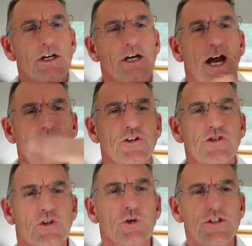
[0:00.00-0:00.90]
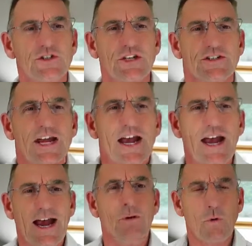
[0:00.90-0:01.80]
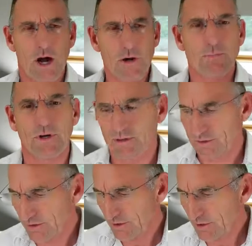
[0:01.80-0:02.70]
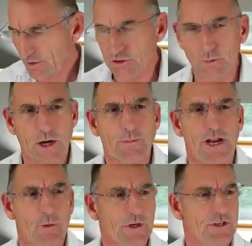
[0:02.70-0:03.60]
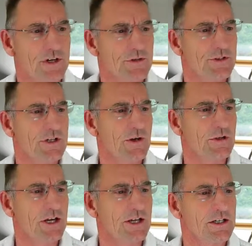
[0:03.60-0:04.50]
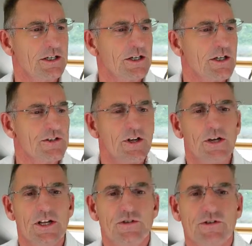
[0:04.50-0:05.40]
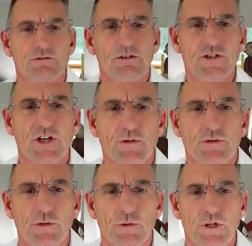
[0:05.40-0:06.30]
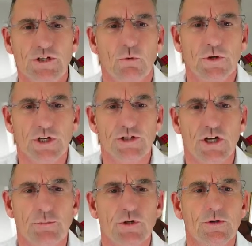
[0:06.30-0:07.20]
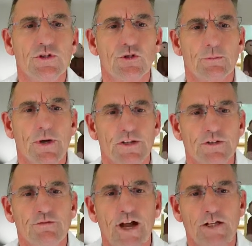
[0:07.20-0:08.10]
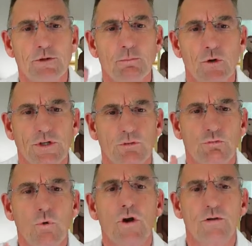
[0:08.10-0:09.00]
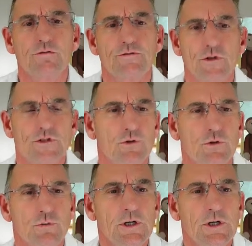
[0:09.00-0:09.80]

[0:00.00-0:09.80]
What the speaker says: and the choice is, how open do we open our windows? Okay. So let's go through these one at a time. So I'm going to talk about this value point 1 first of all,